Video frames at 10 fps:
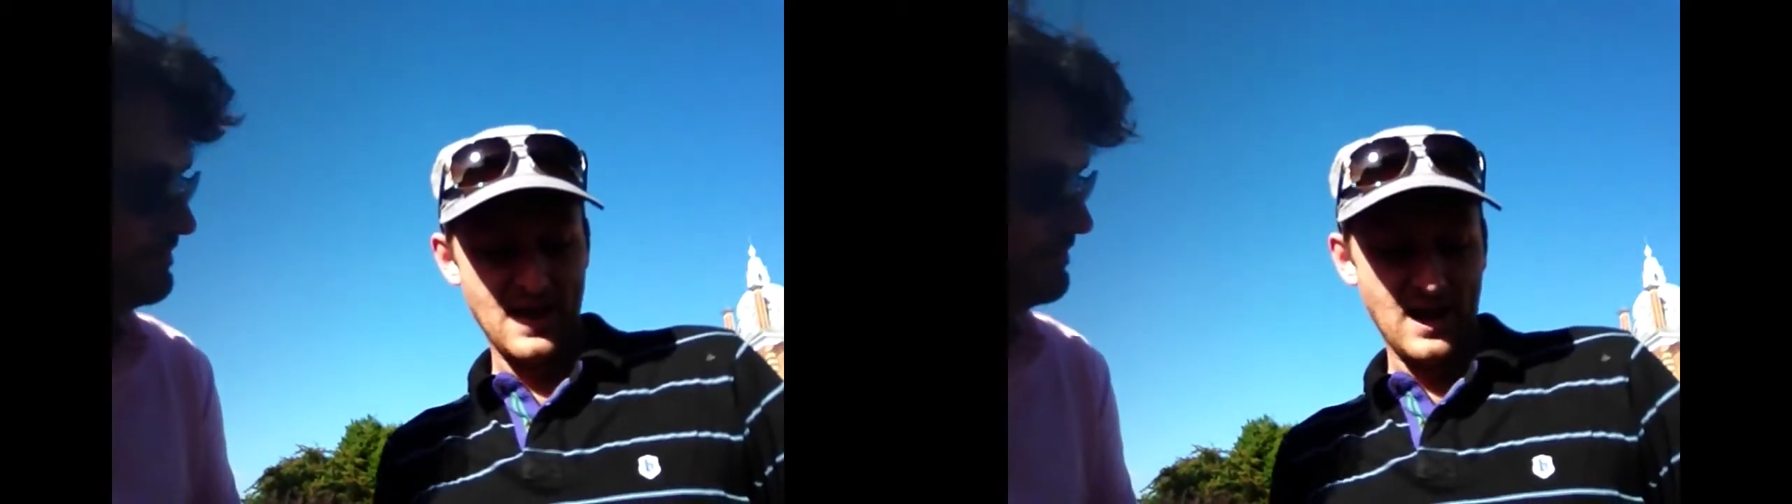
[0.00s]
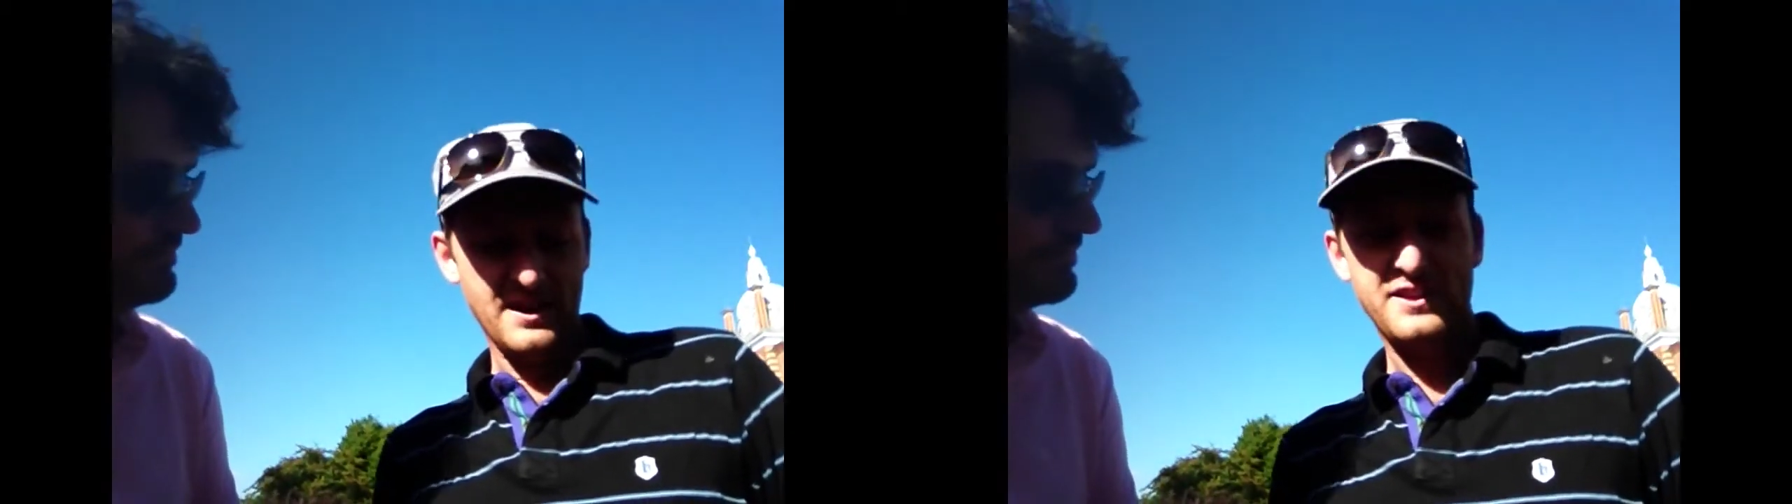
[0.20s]

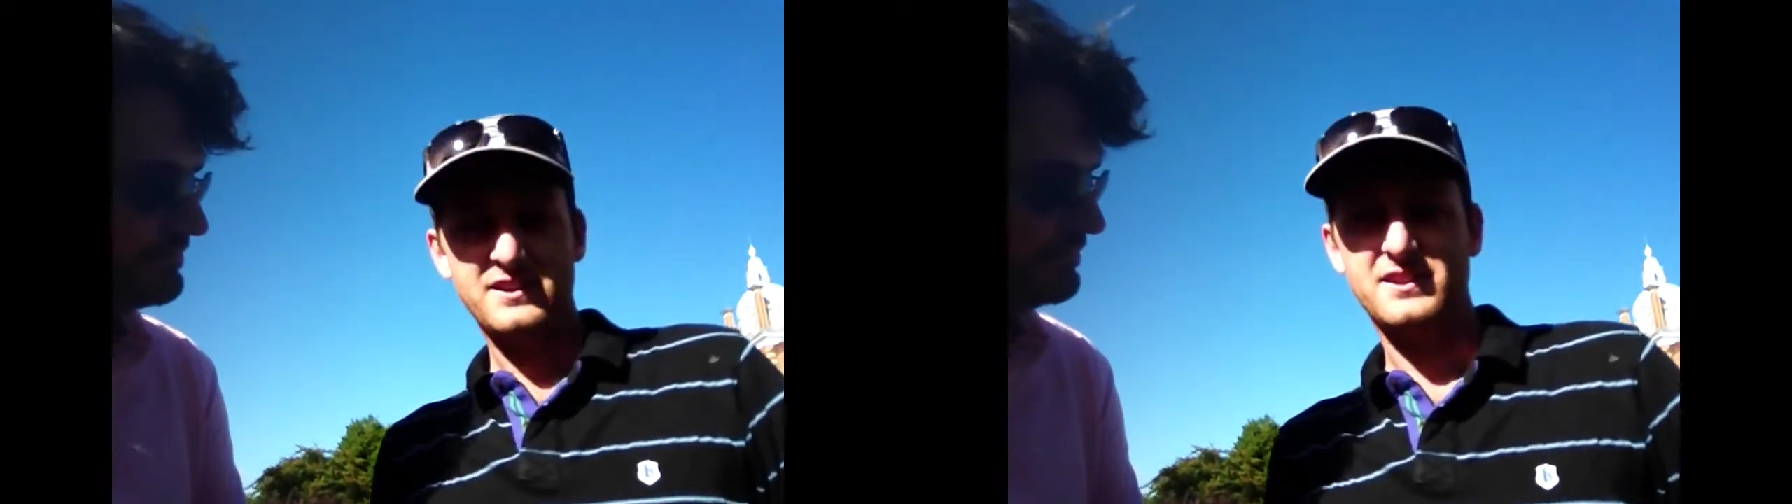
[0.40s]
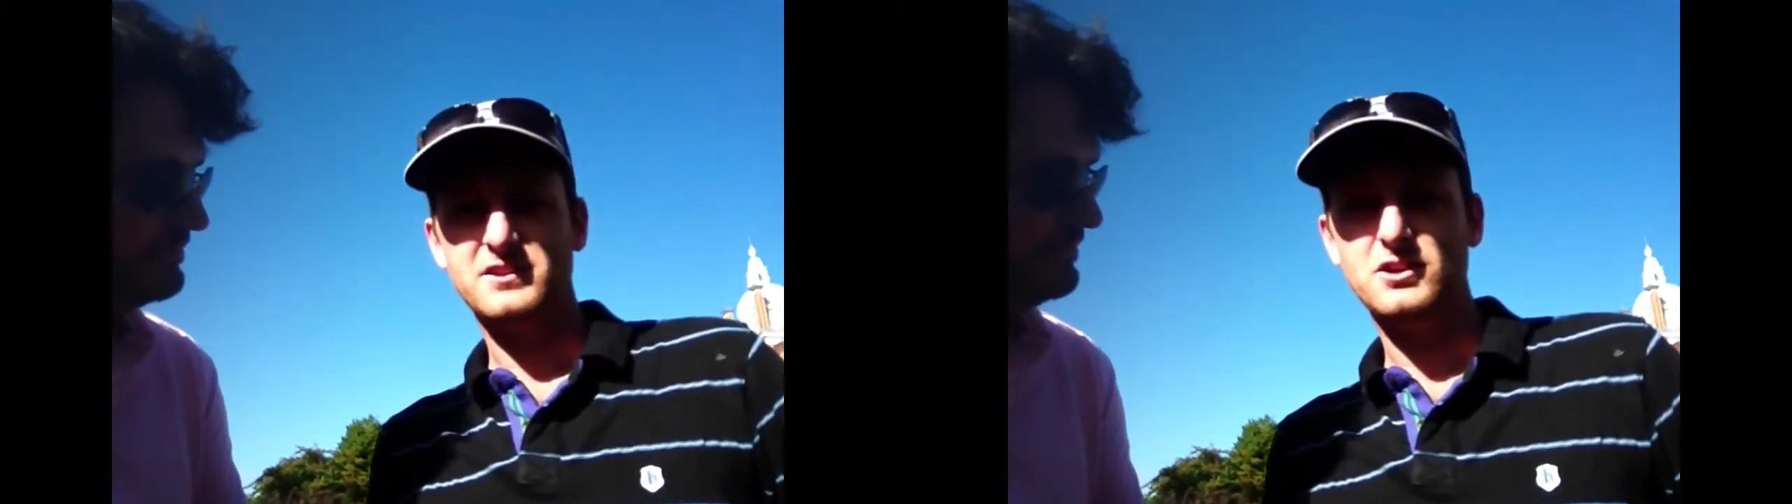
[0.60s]
I
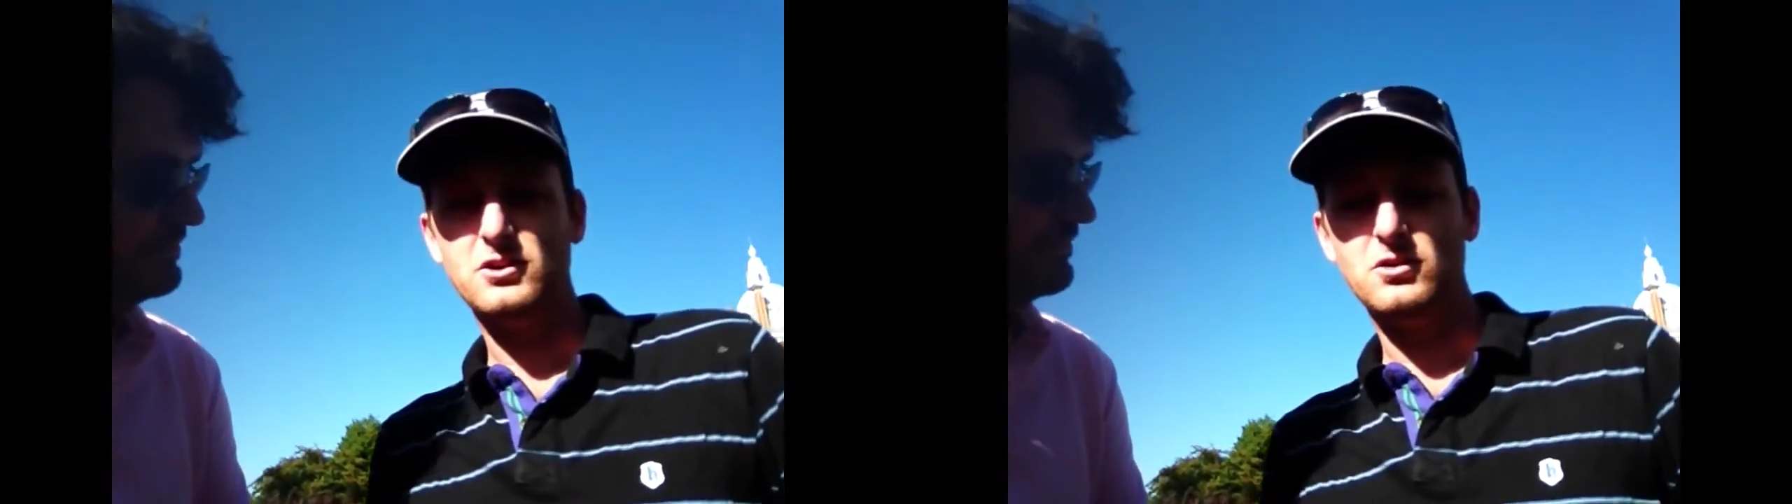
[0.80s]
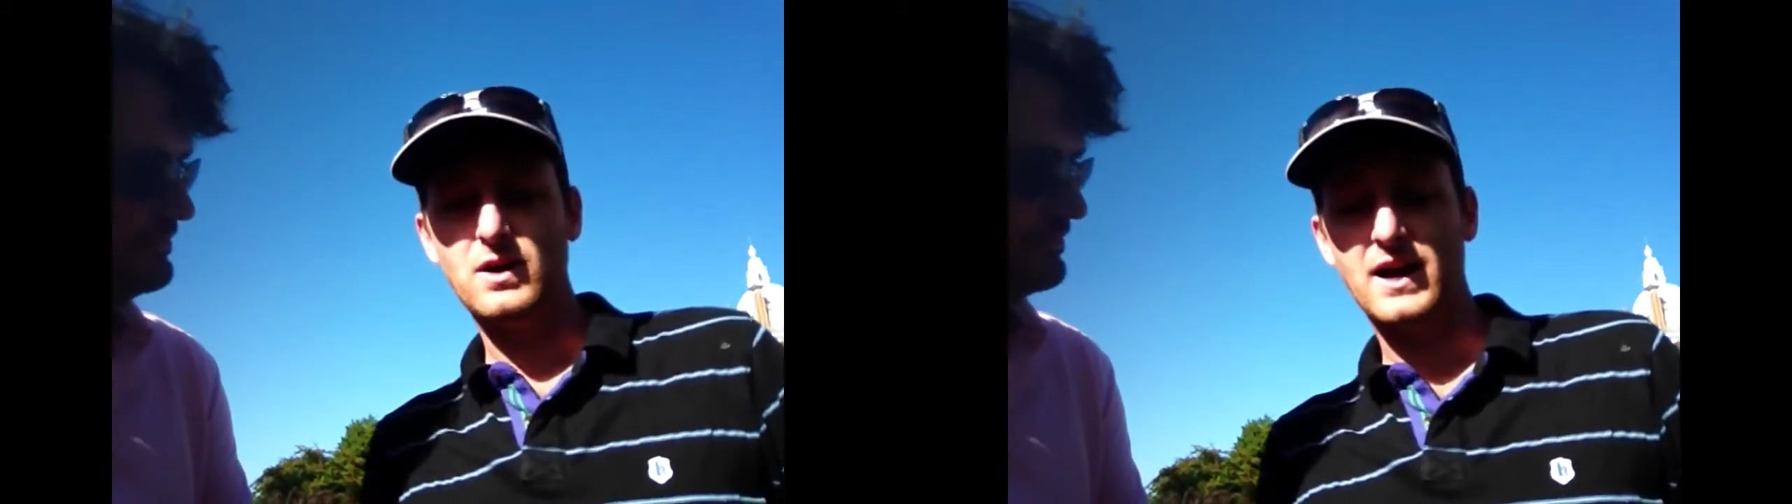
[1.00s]
think the
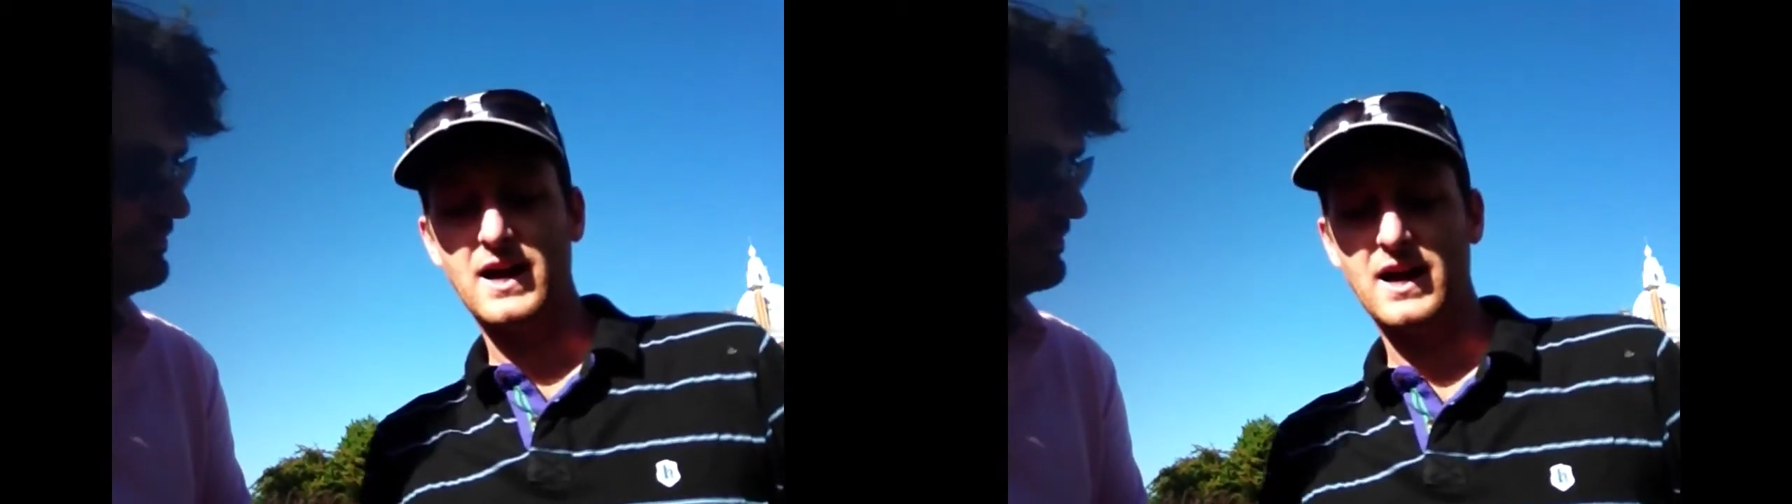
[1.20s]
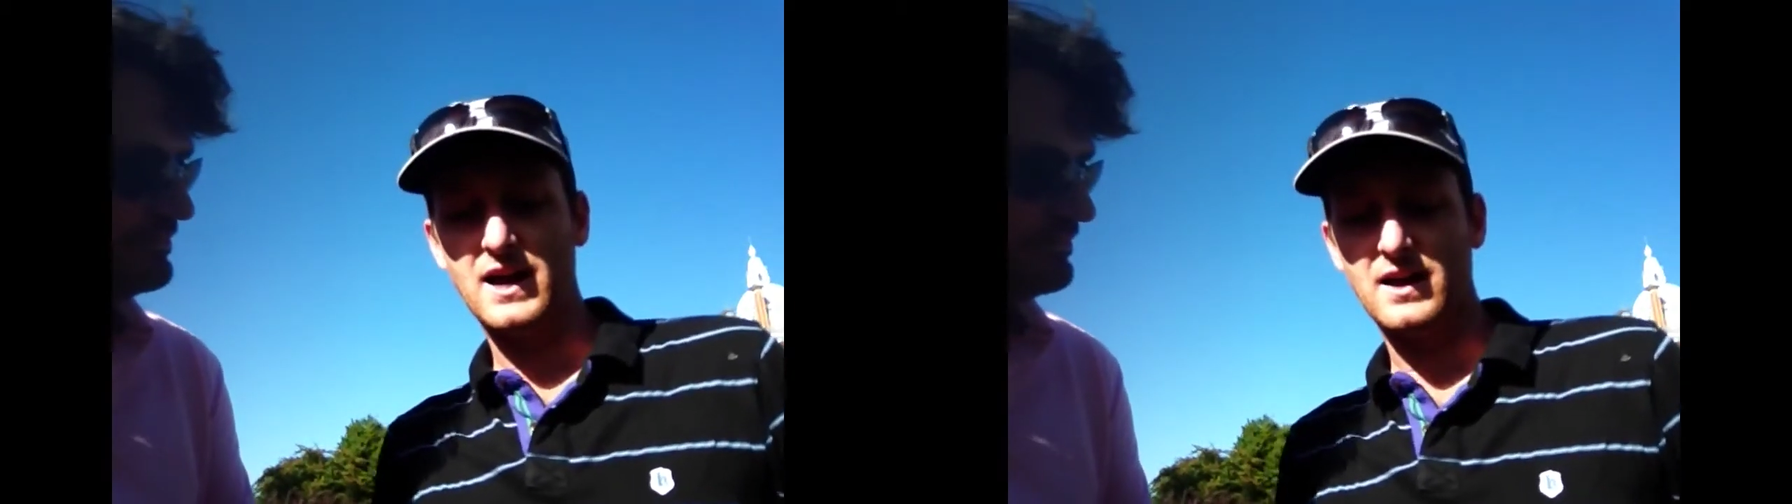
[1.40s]
new
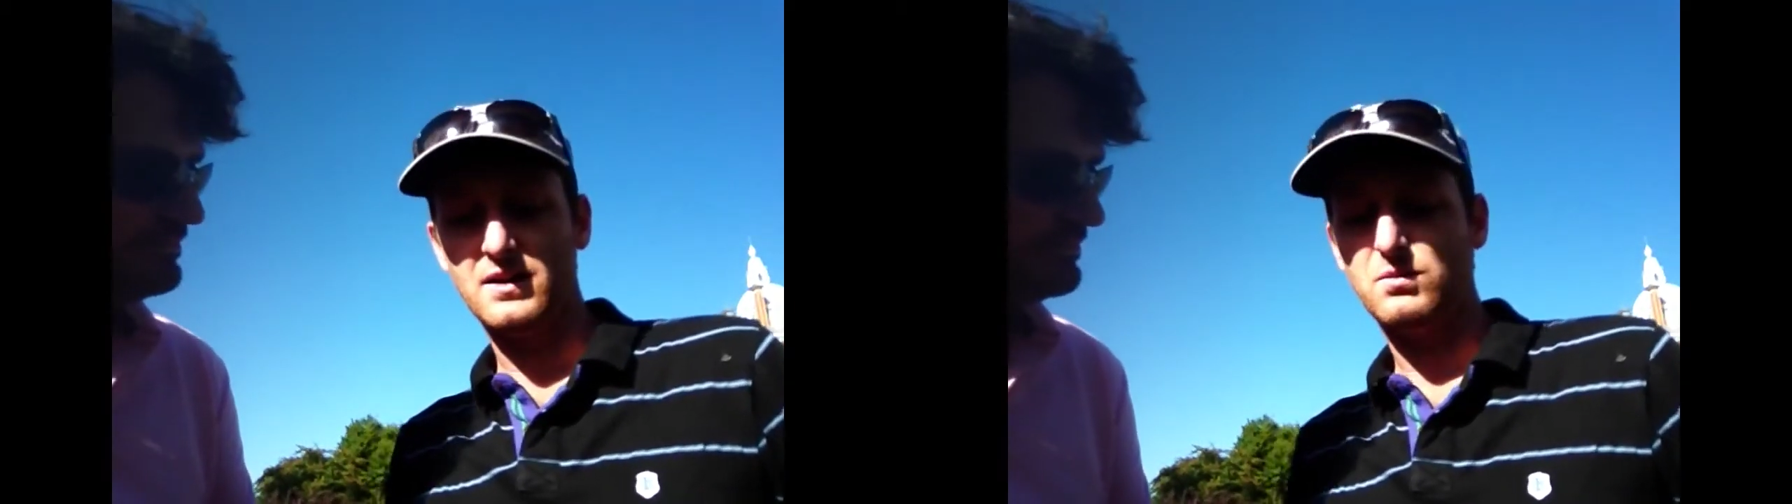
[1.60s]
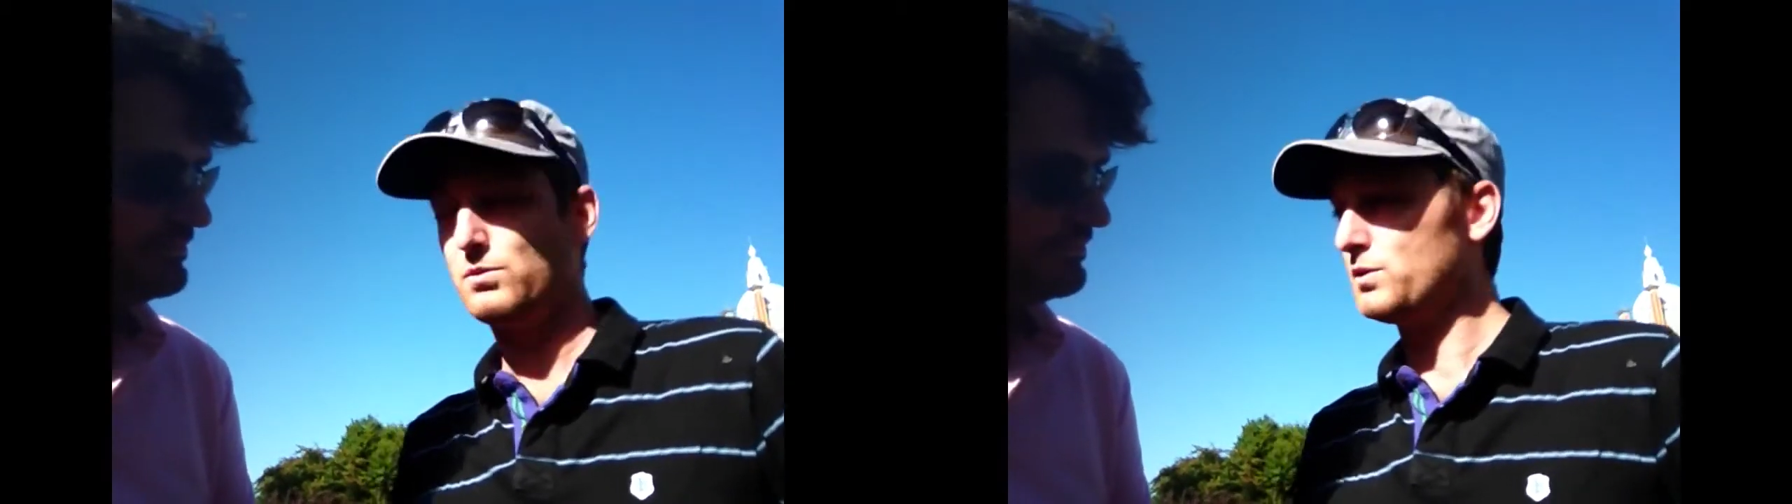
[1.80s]

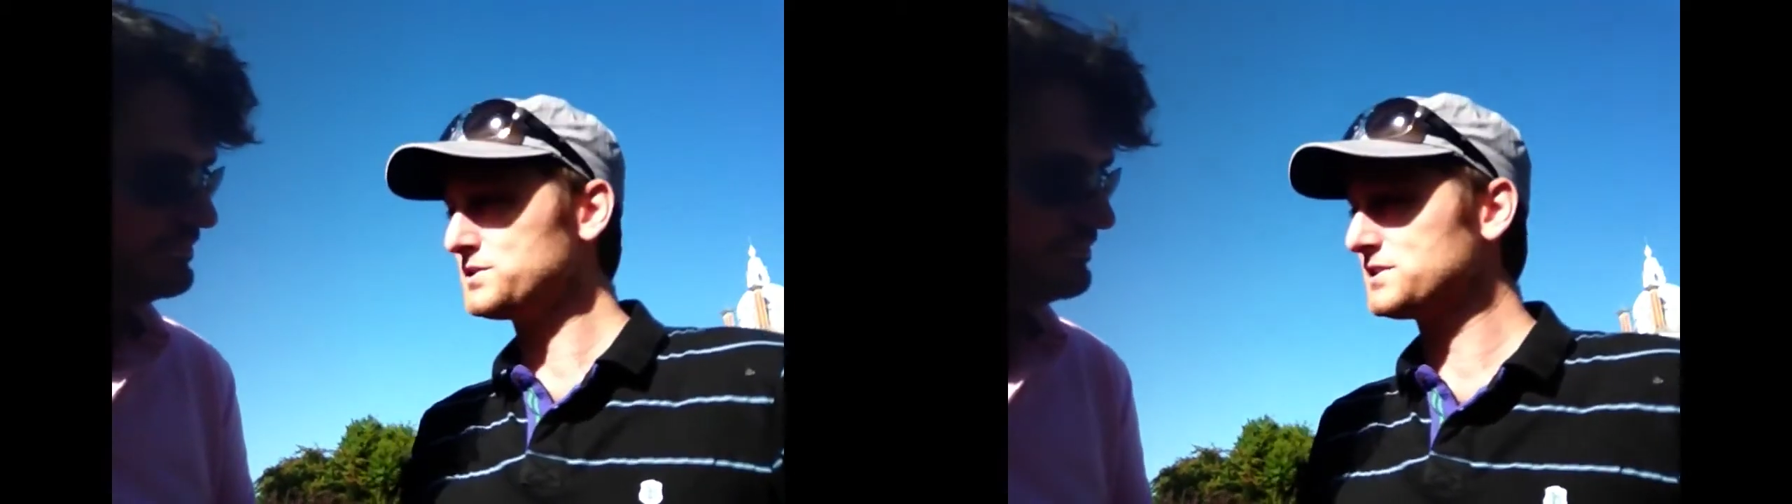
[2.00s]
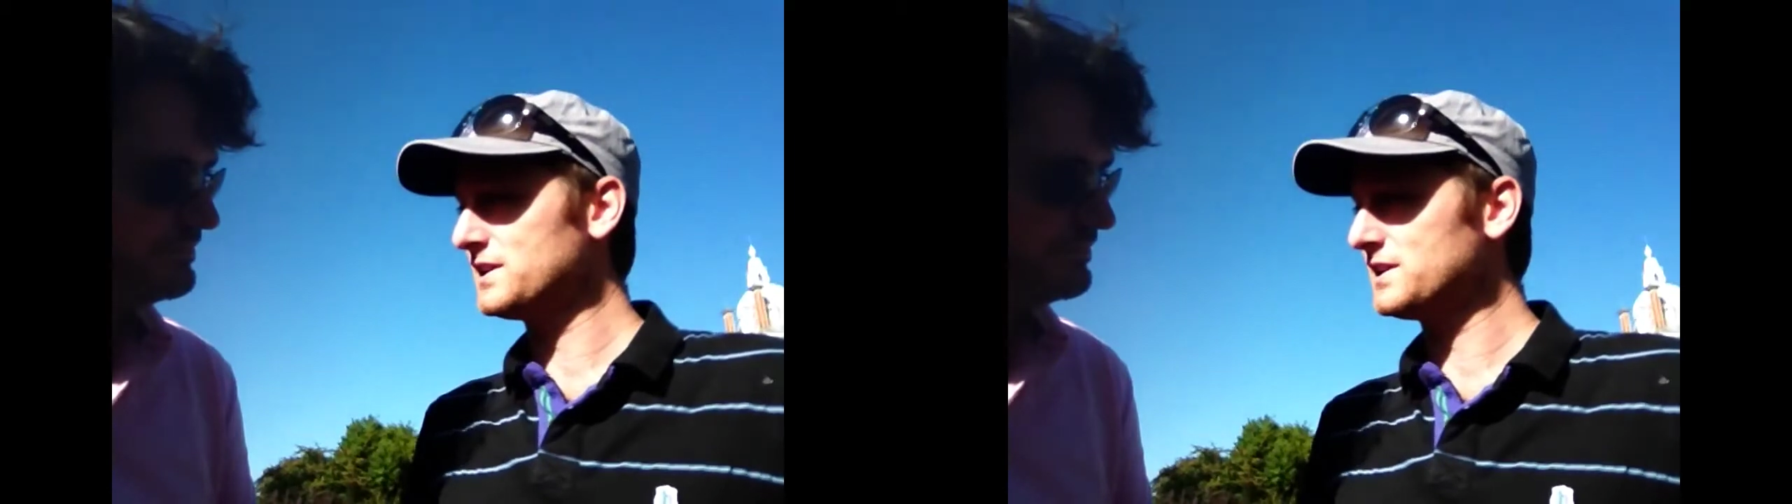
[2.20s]
what's